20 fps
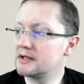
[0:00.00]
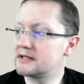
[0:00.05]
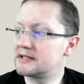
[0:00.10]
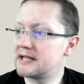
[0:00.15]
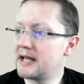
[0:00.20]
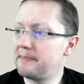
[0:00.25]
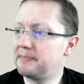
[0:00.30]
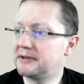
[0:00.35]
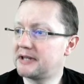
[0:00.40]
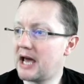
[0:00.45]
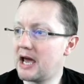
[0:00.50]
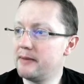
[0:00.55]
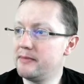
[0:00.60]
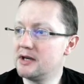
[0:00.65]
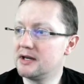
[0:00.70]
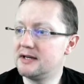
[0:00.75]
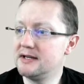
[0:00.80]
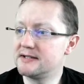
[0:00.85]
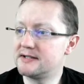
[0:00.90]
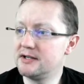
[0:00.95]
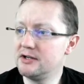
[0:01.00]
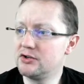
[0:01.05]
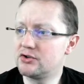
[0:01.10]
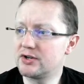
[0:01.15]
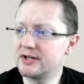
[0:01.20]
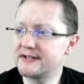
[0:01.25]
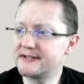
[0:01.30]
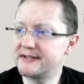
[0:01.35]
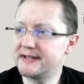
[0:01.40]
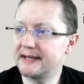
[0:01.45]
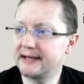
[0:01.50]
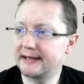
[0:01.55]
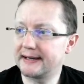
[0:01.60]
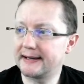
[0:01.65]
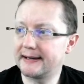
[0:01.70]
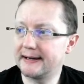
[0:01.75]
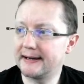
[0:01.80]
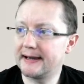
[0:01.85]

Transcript: subtiming is interesting,